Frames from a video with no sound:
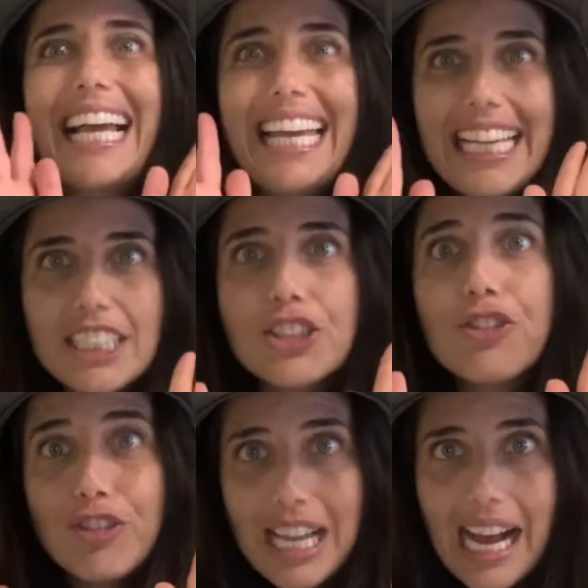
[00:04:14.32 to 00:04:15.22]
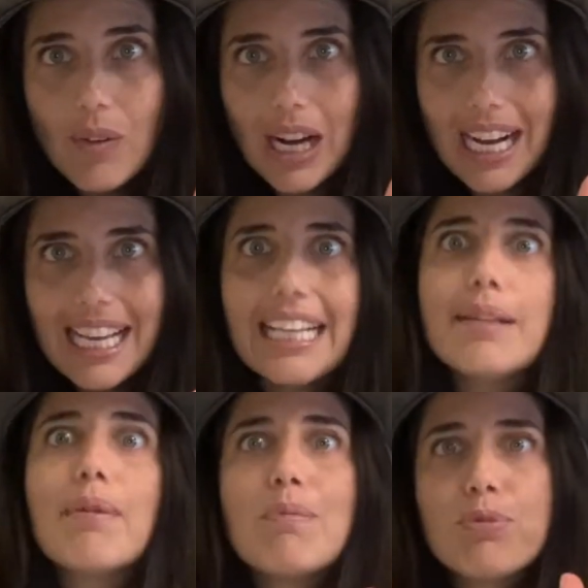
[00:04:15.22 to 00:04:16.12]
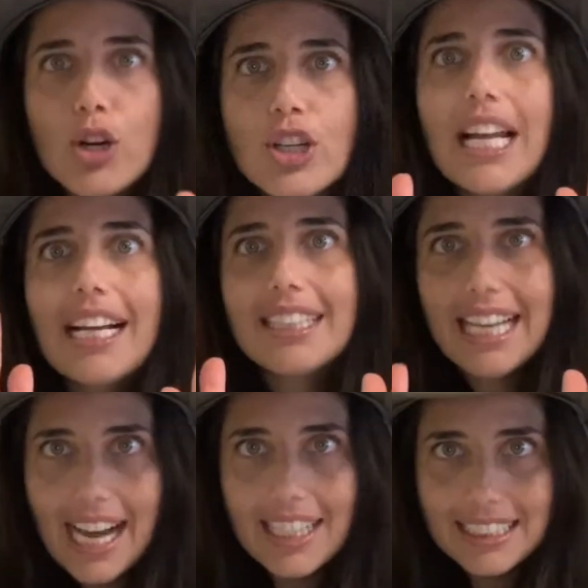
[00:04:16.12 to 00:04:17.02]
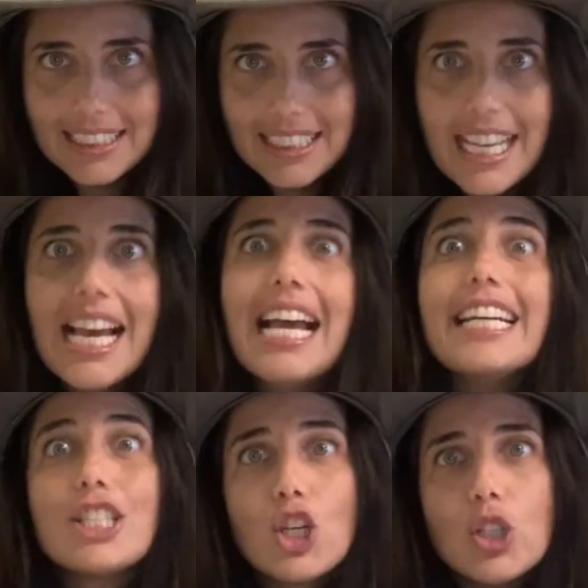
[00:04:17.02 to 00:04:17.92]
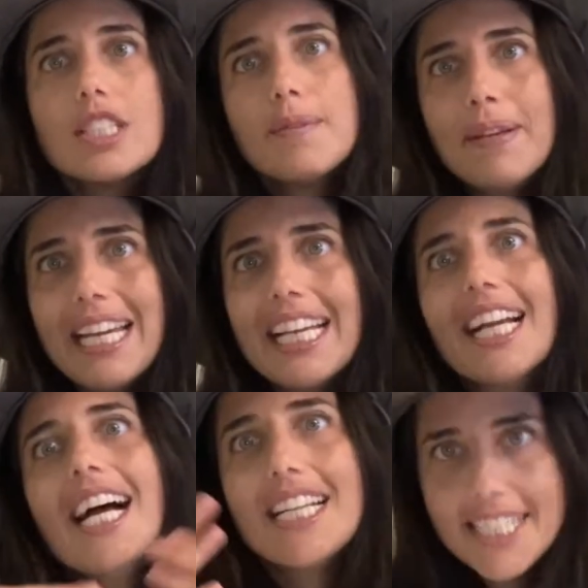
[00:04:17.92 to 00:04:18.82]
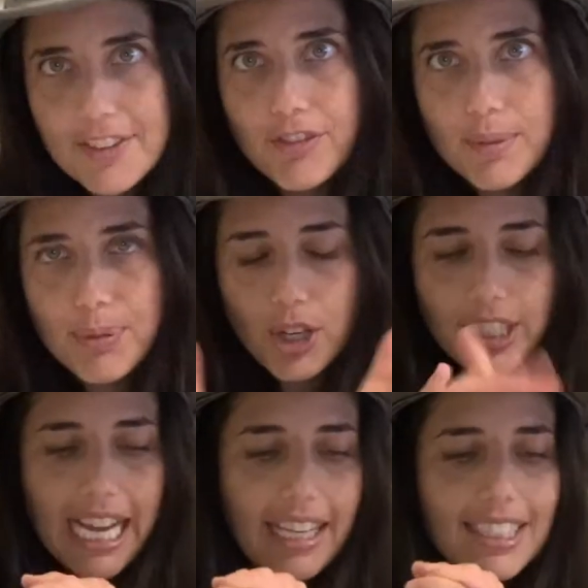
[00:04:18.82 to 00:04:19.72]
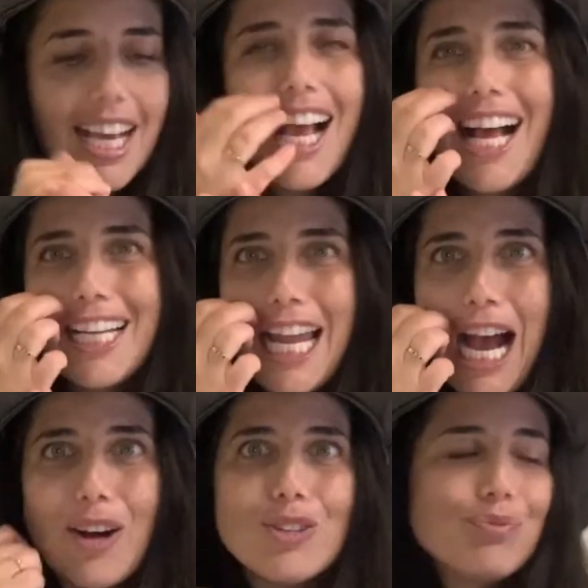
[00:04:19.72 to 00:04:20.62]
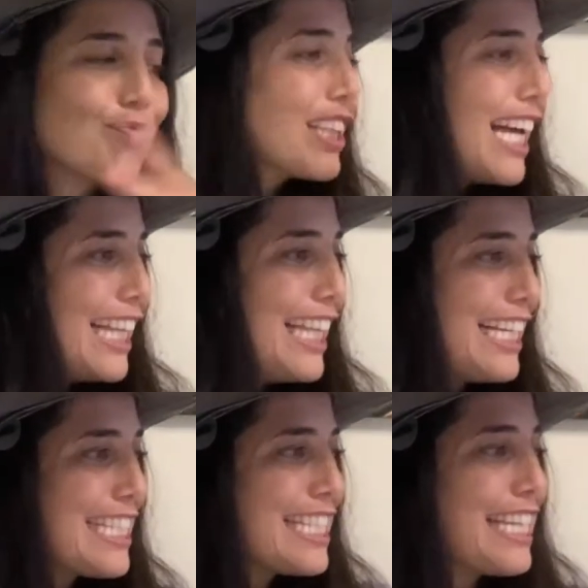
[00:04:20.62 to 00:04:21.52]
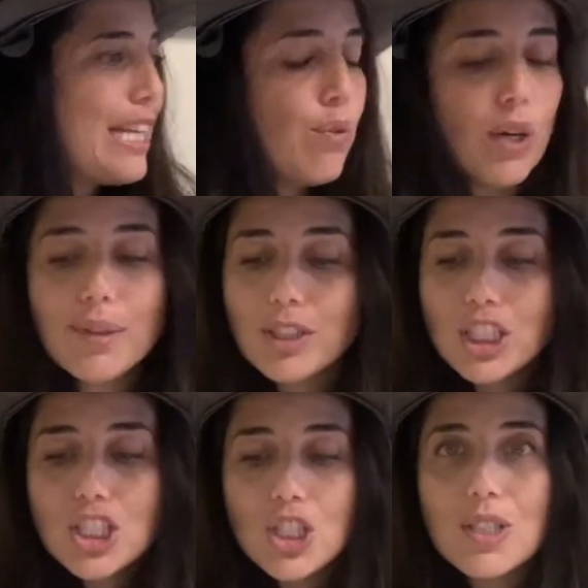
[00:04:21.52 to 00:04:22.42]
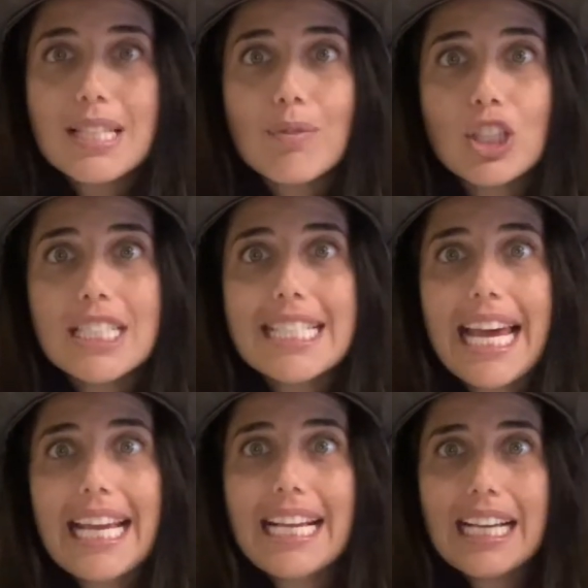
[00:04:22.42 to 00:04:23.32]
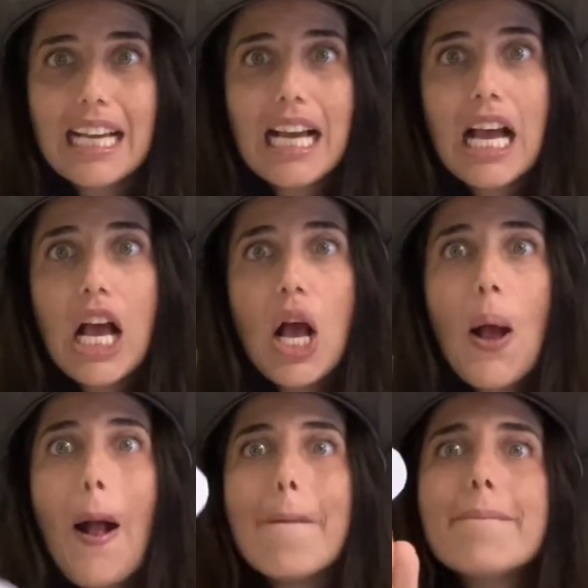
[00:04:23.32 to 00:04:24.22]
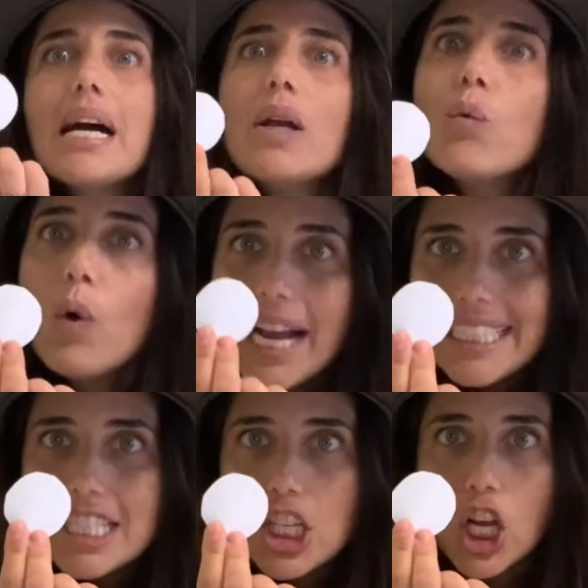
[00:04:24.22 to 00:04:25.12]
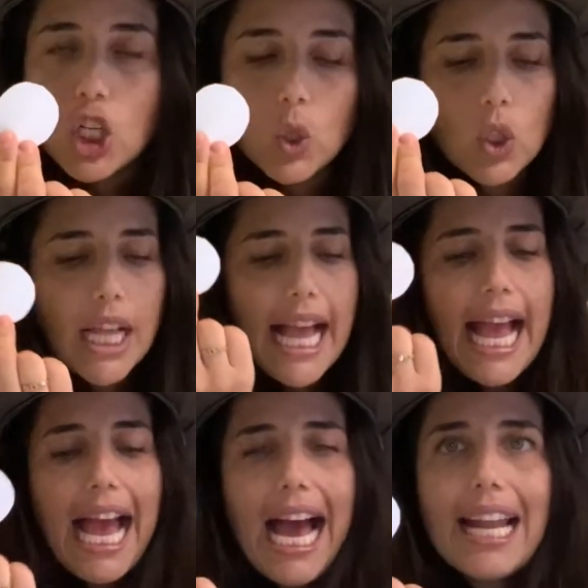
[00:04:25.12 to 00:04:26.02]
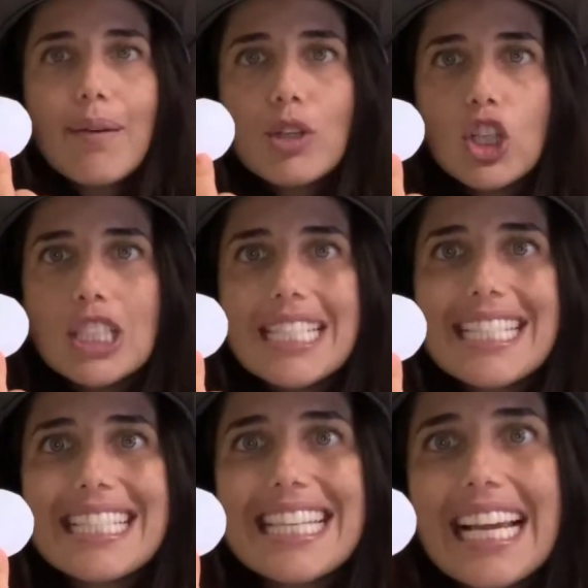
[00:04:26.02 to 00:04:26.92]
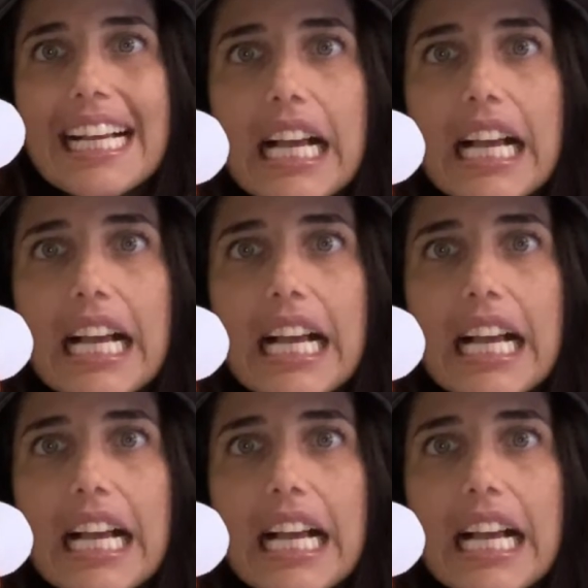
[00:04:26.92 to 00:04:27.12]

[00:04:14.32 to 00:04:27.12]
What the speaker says: each flower in my pronoun garden is going to be a different pronoun. Now, let's see. What I'm going to do is I'm going to take my white circle and I'm going to stick